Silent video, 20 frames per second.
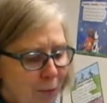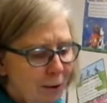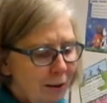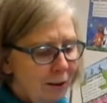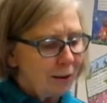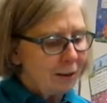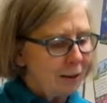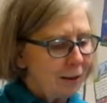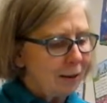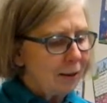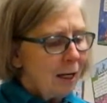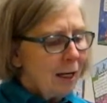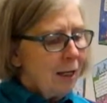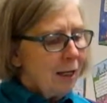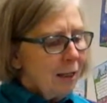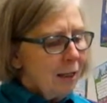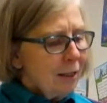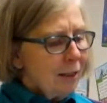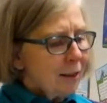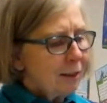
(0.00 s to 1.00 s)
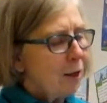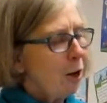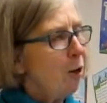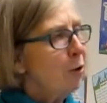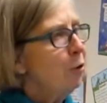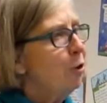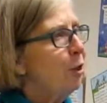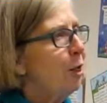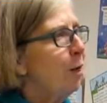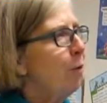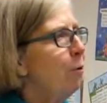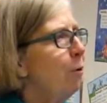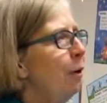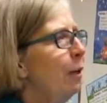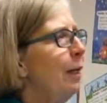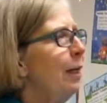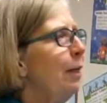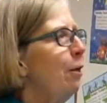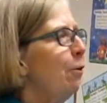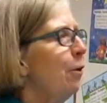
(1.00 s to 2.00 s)
places. So
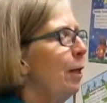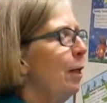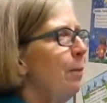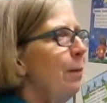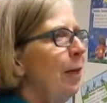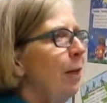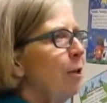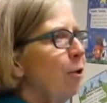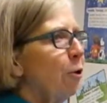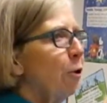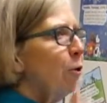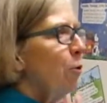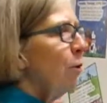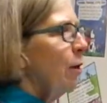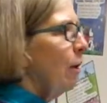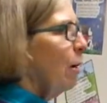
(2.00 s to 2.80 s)
generally, you're gonna make sure that